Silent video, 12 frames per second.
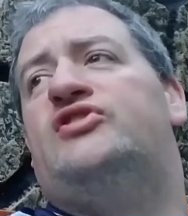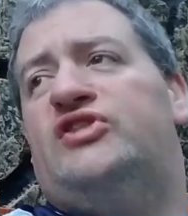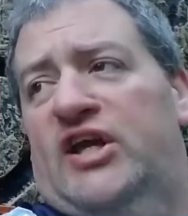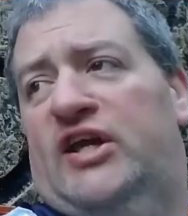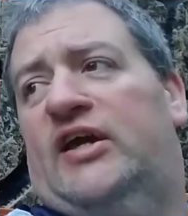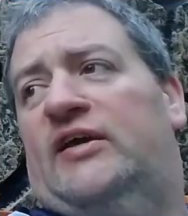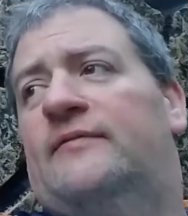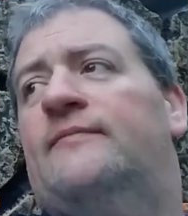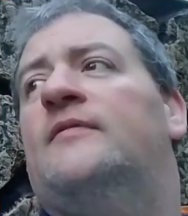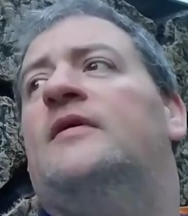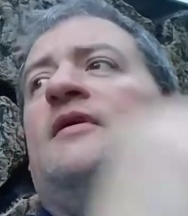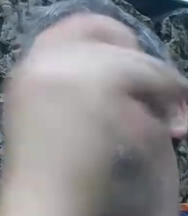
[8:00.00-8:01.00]
Shika.
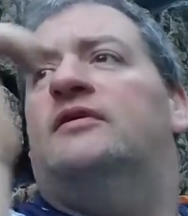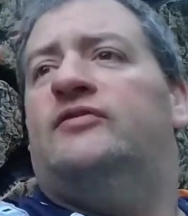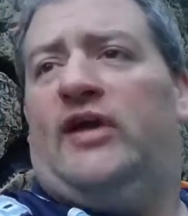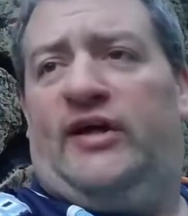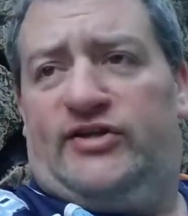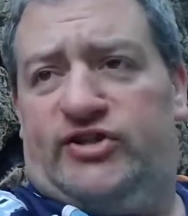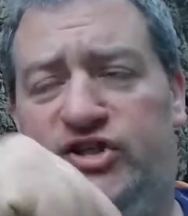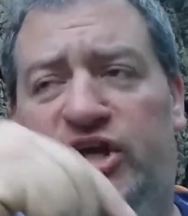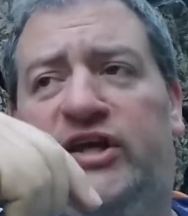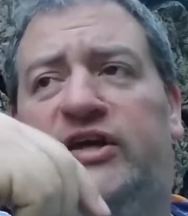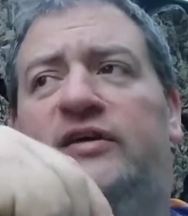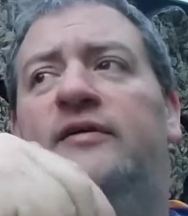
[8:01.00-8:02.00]
Take
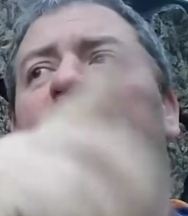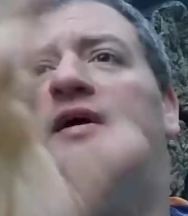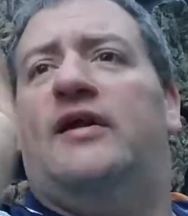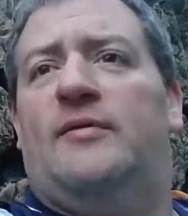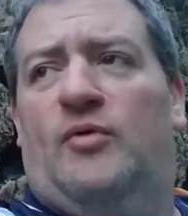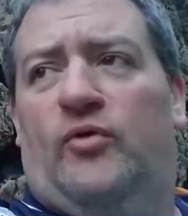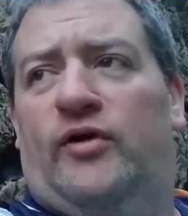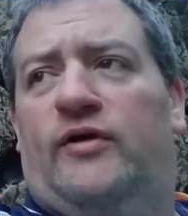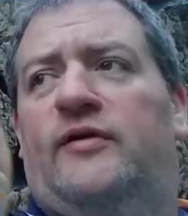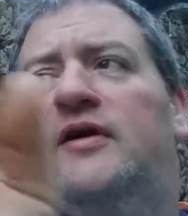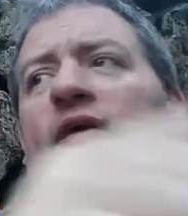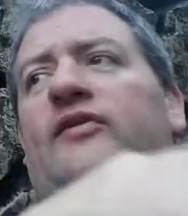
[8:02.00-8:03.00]
Shika in the
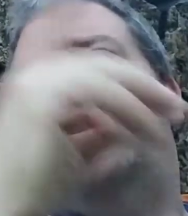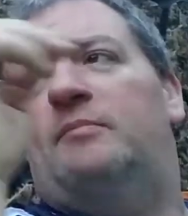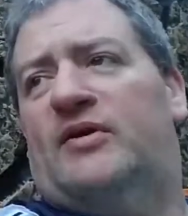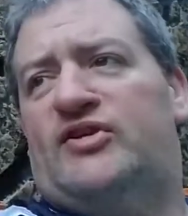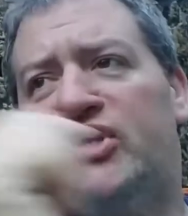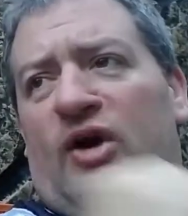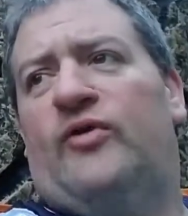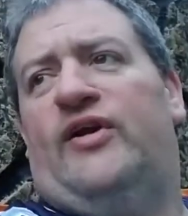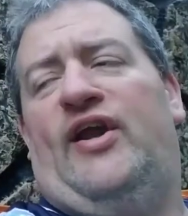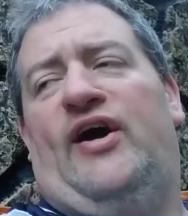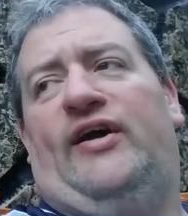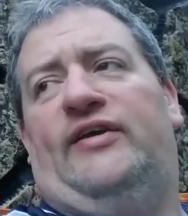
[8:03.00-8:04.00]
morning and take McShawn
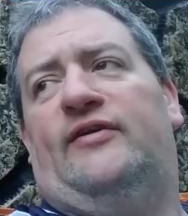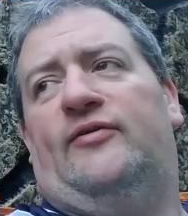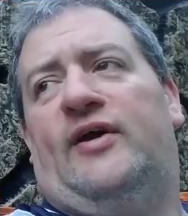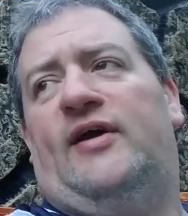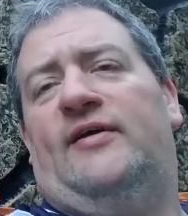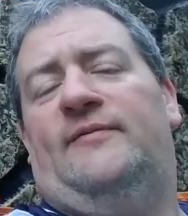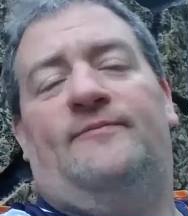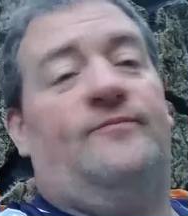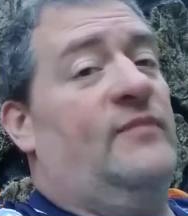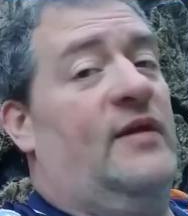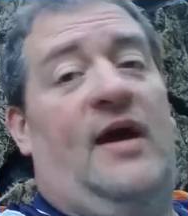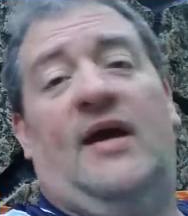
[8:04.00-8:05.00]
at night, okay?
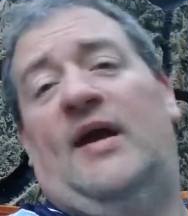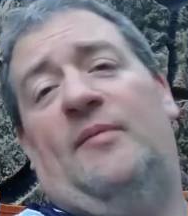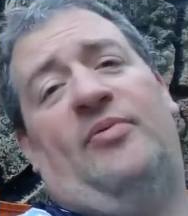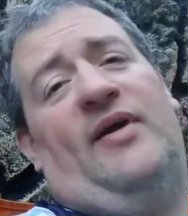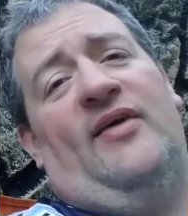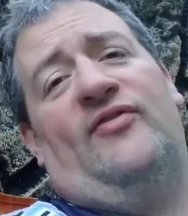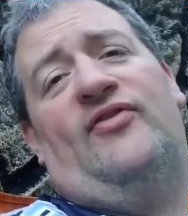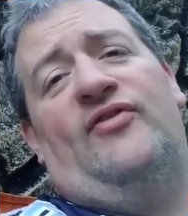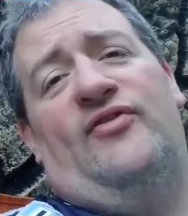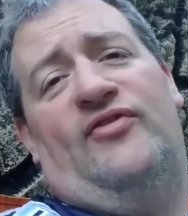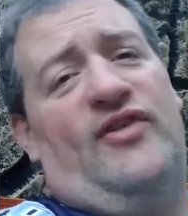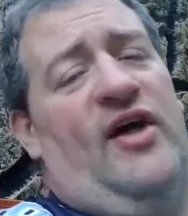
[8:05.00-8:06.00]
I can't pronounce
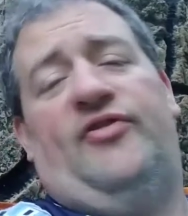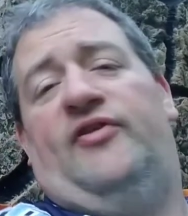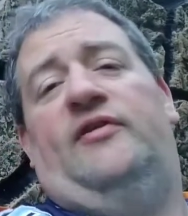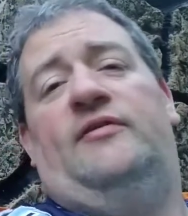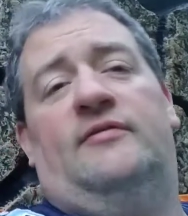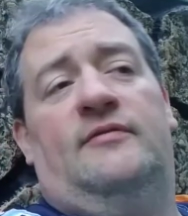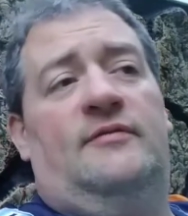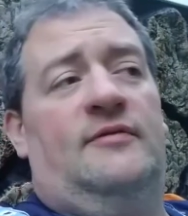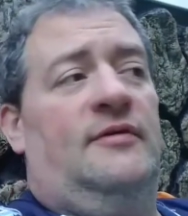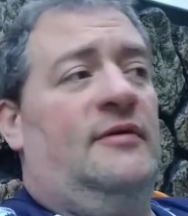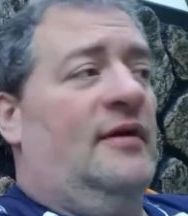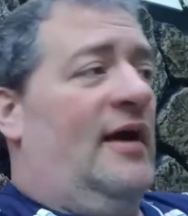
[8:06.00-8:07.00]
nothing.
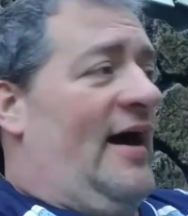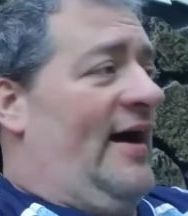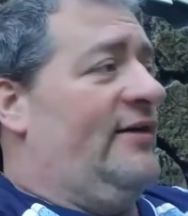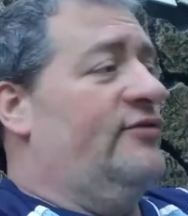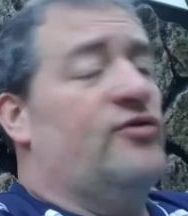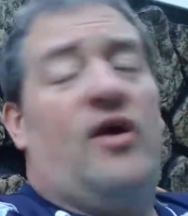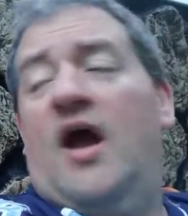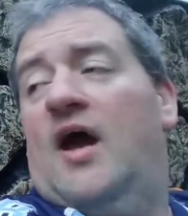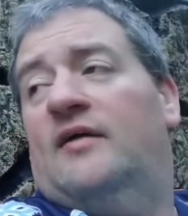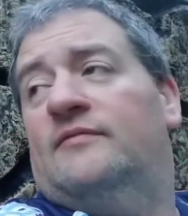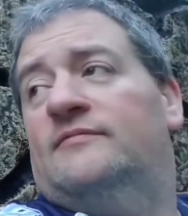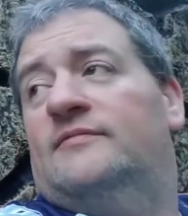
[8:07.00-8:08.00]
I can
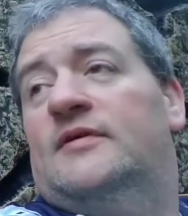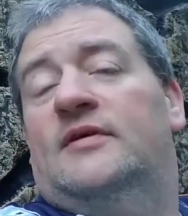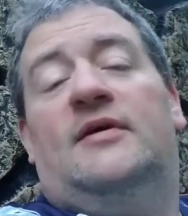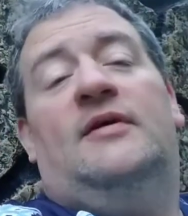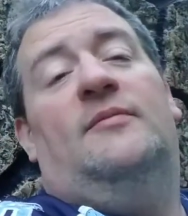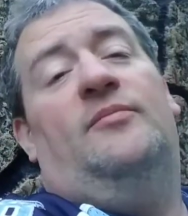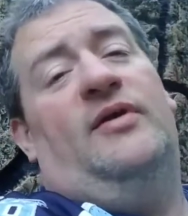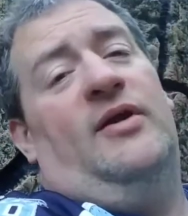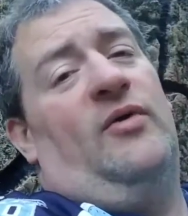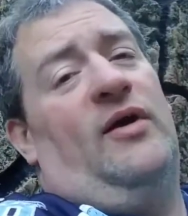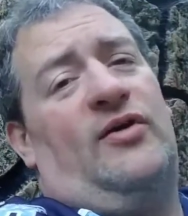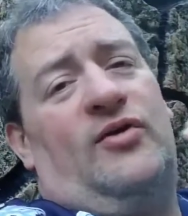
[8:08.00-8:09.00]
try. But
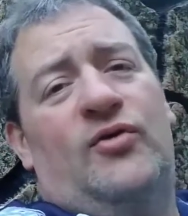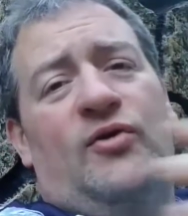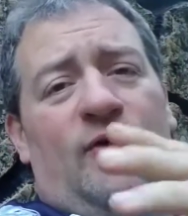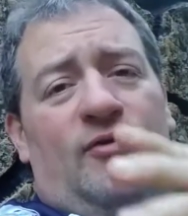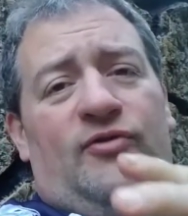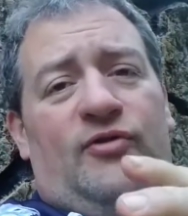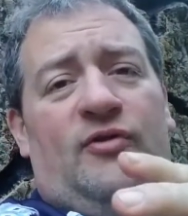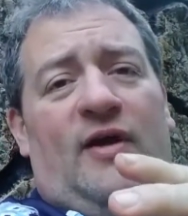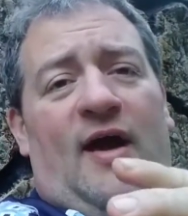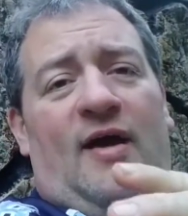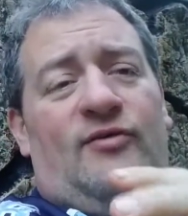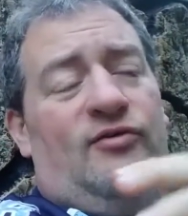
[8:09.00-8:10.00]
anyway, kudos to you
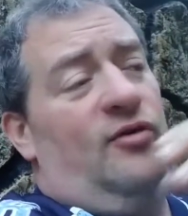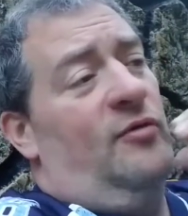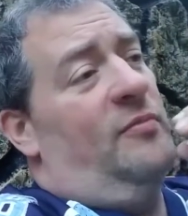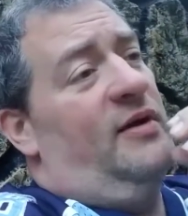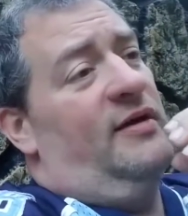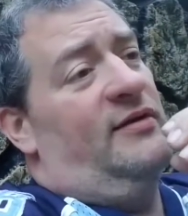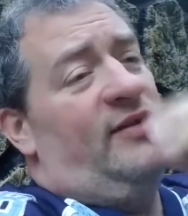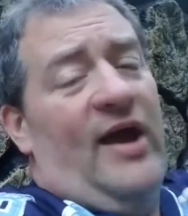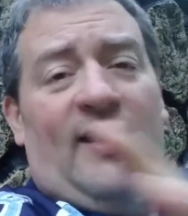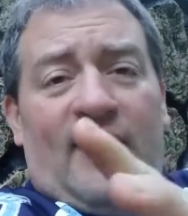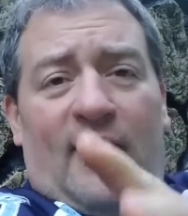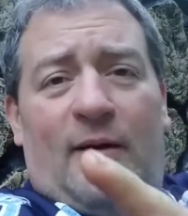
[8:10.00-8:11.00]
guys. You're going to be
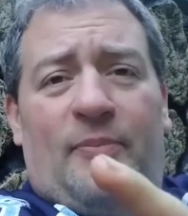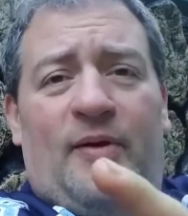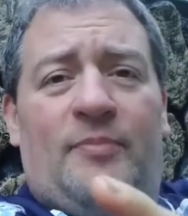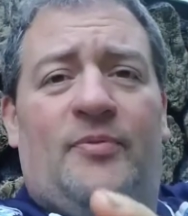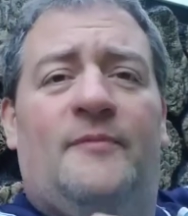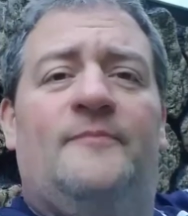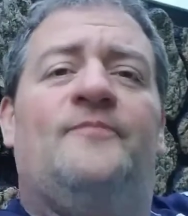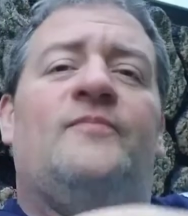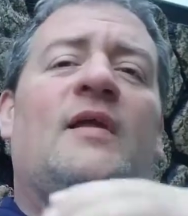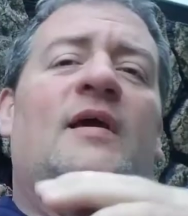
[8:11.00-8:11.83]
taking care of people.